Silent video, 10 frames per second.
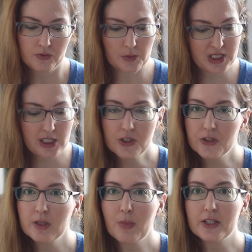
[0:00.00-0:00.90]
from
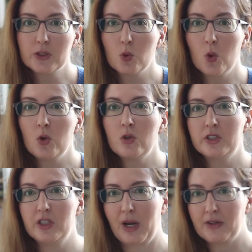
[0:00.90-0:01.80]
teachers at my school,
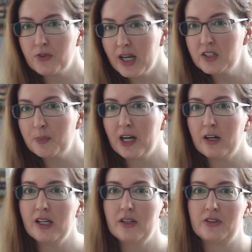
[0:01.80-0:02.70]
to my friends'
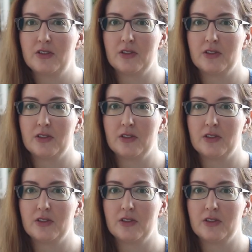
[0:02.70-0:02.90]
parents,